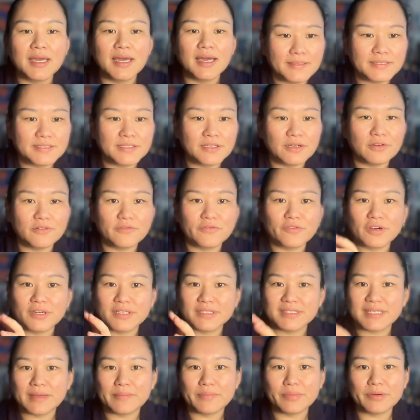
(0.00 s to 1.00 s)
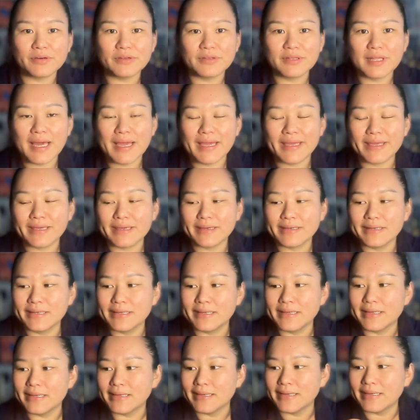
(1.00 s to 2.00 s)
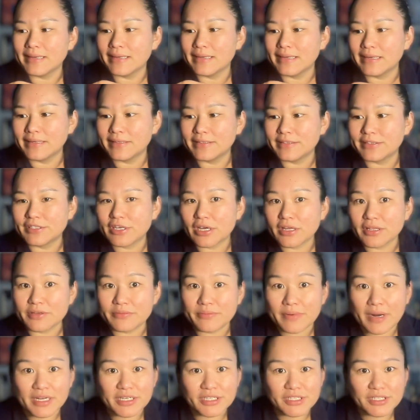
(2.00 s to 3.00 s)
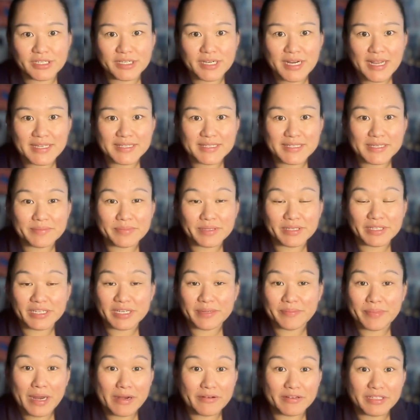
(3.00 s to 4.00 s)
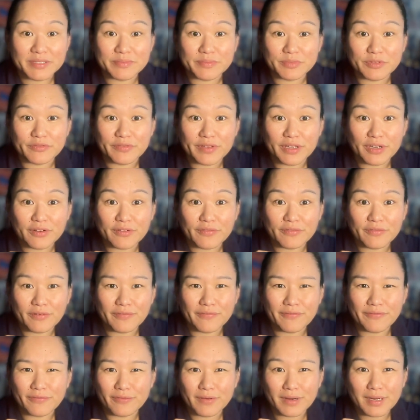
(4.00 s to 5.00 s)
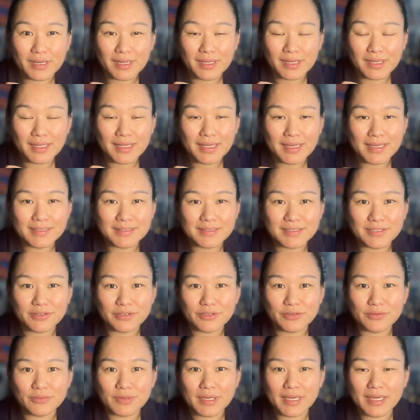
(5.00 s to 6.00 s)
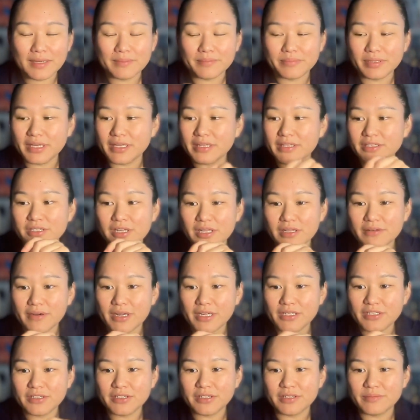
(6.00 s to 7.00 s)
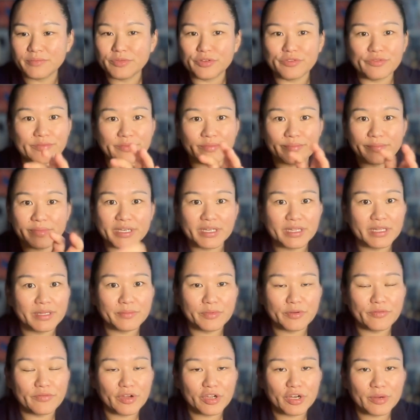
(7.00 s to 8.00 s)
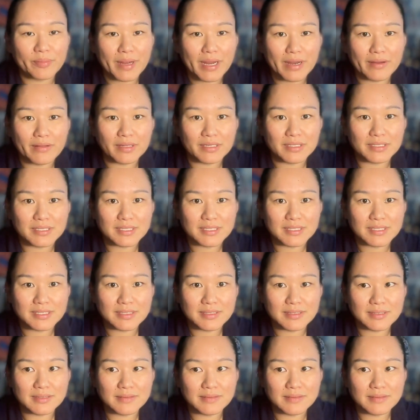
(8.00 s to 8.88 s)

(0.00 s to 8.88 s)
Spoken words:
So for example, like Jolly Roger has the ability pirates move here for free, and so you can play the Jolly Roger and then immediately move all your pirates